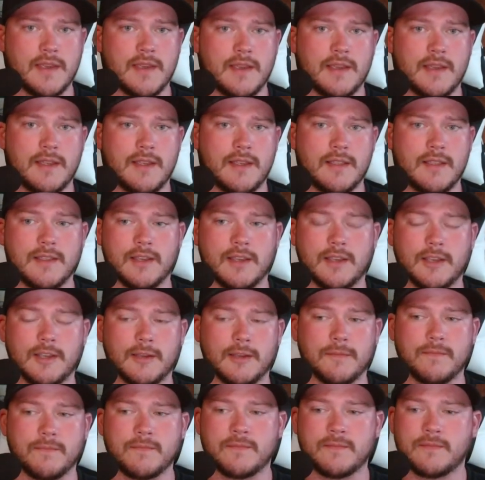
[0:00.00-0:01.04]
The
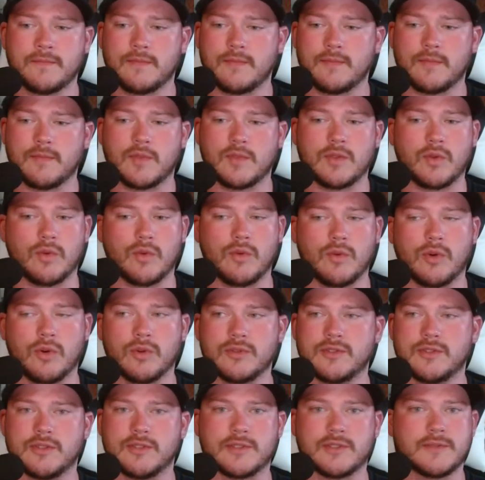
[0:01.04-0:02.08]
the
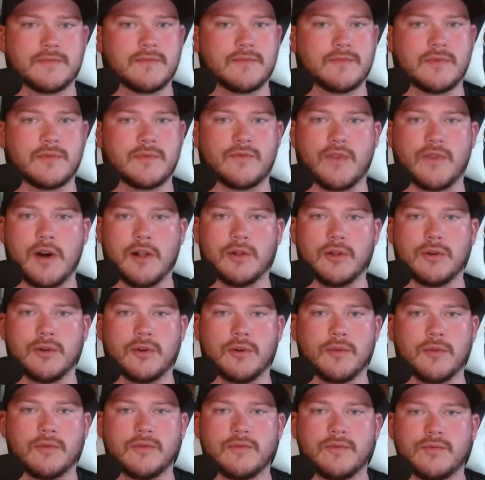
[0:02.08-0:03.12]
roads follow
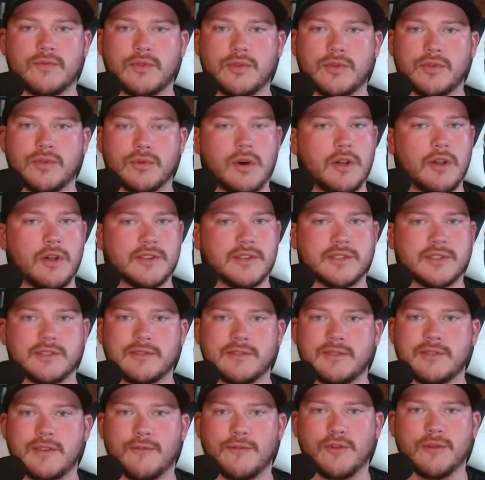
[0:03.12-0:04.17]
through all these
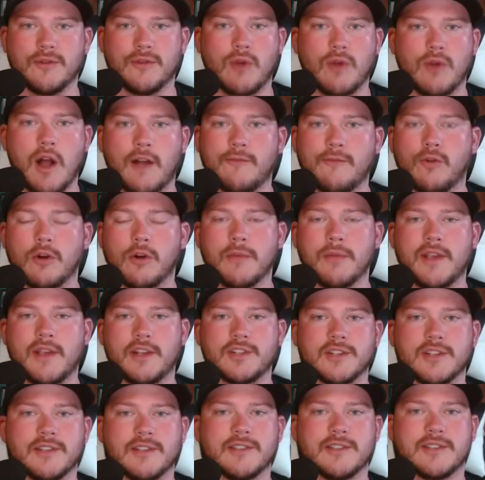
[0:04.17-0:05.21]
different rock
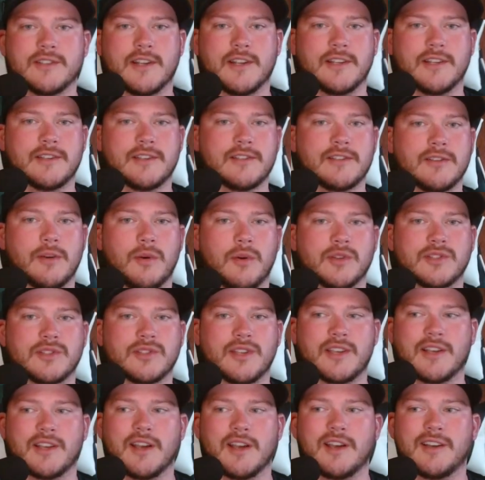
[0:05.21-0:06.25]
formations, and it's almost like
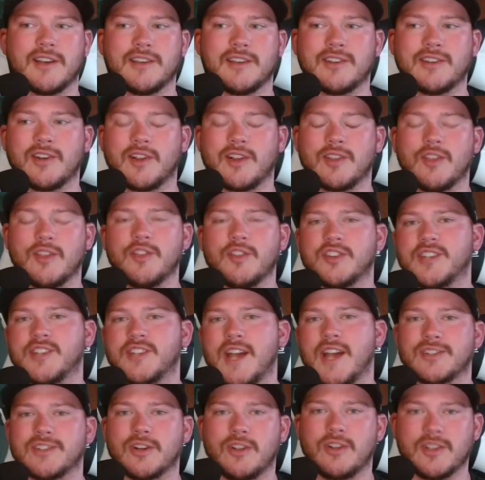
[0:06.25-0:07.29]
you're in the
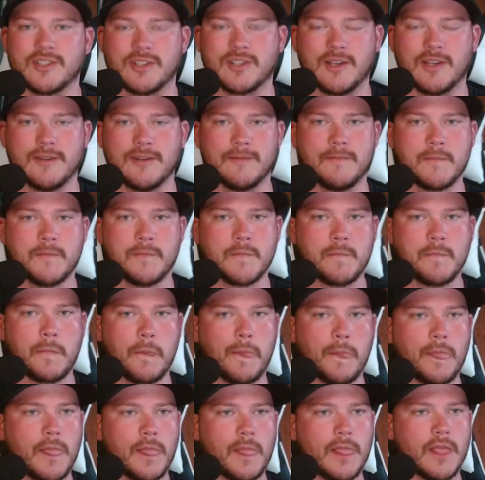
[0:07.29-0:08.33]
desert all of a sudden,
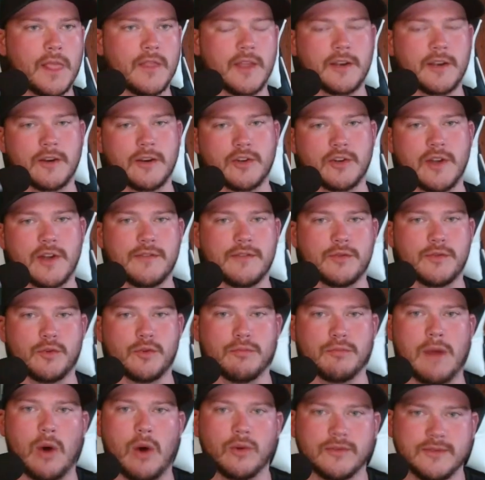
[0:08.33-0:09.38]
and then you're driving through
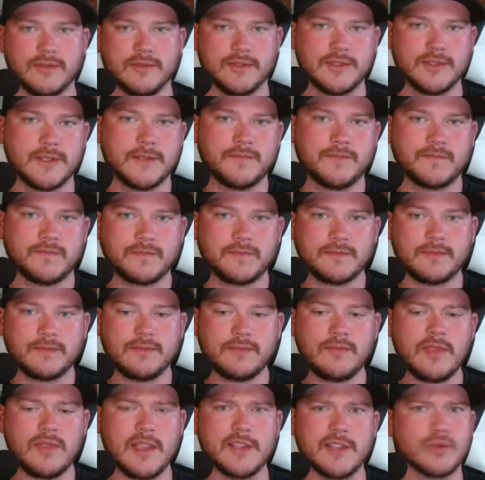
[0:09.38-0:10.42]
mountains.
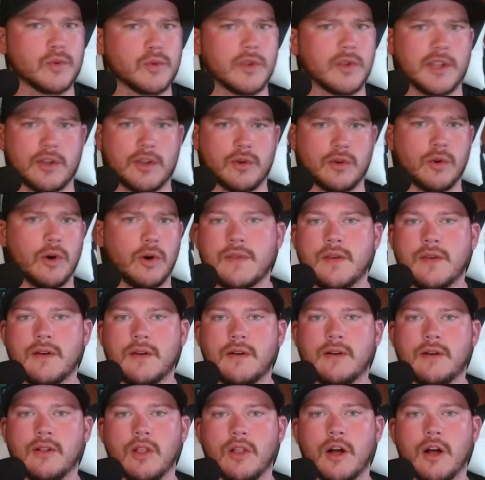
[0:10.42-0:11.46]
It's really cool.
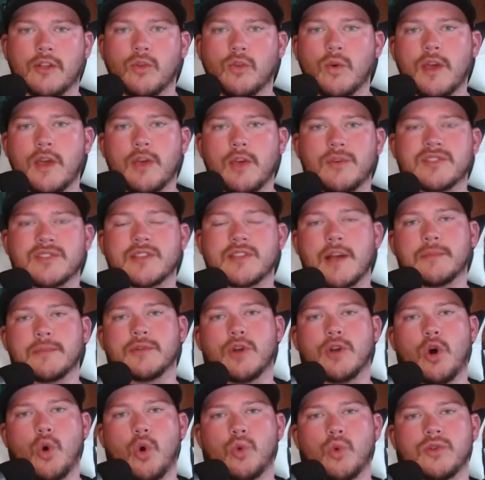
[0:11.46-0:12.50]
Along the way, we stopped in
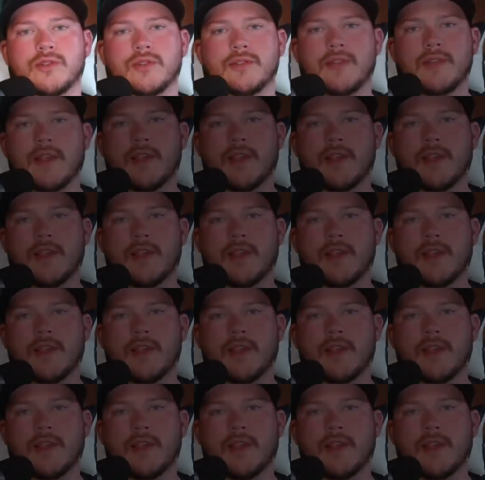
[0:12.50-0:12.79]
Houghton at